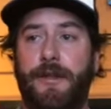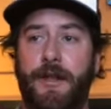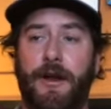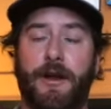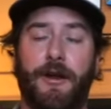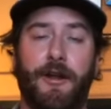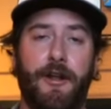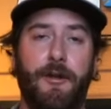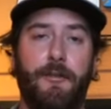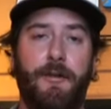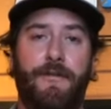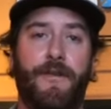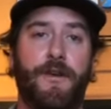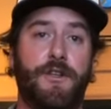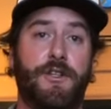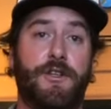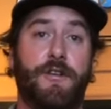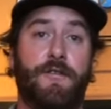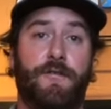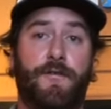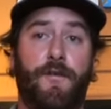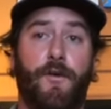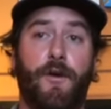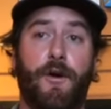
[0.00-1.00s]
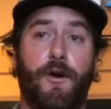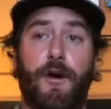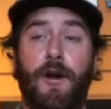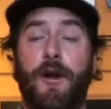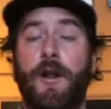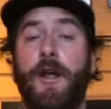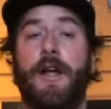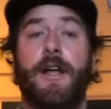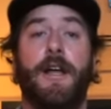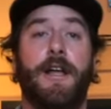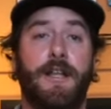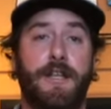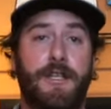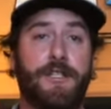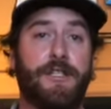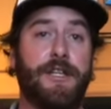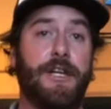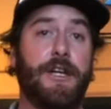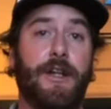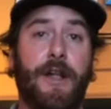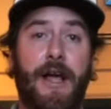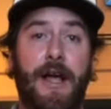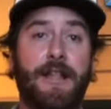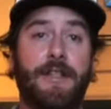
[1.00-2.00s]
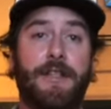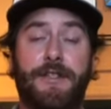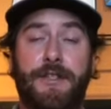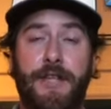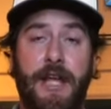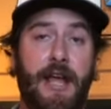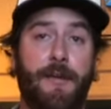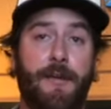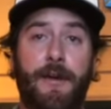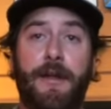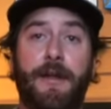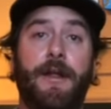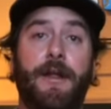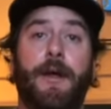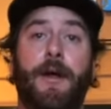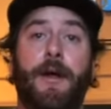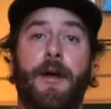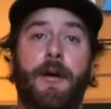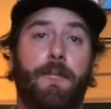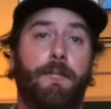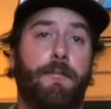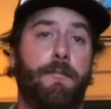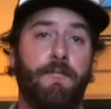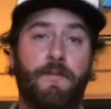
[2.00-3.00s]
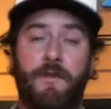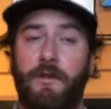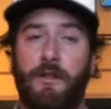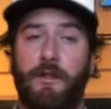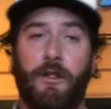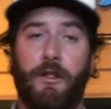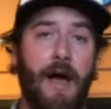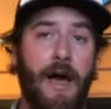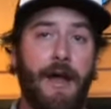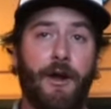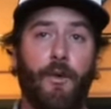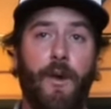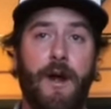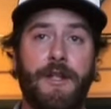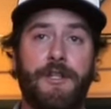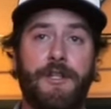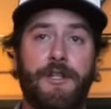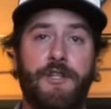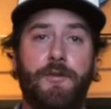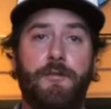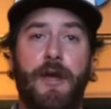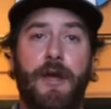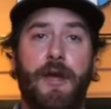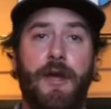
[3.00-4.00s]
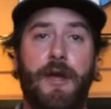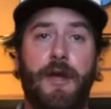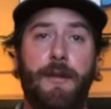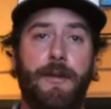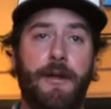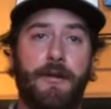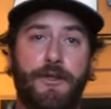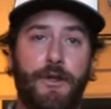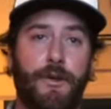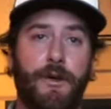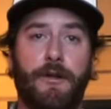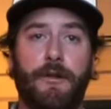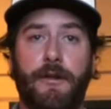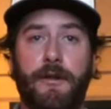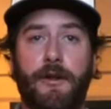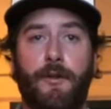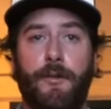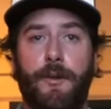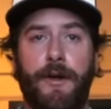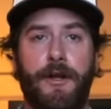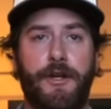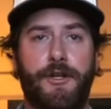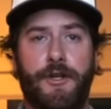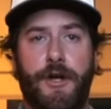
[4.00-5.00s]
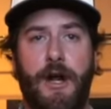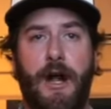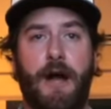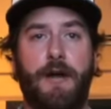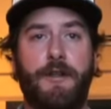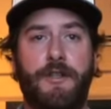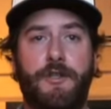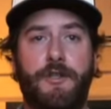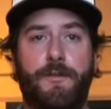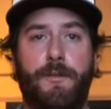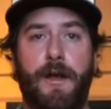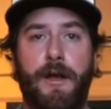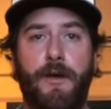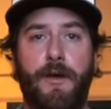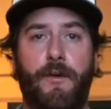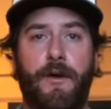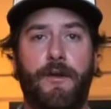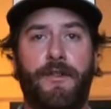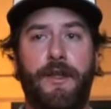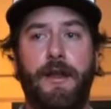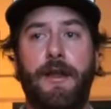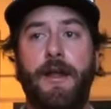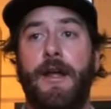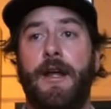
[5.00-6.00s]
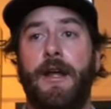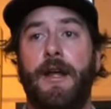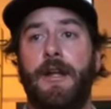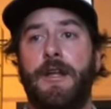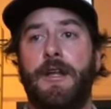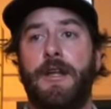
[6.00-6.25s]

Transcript: I mean, they're going to be fishing for steelhead salmon, lighter weights, you may be doing a little bit of trout spay with it.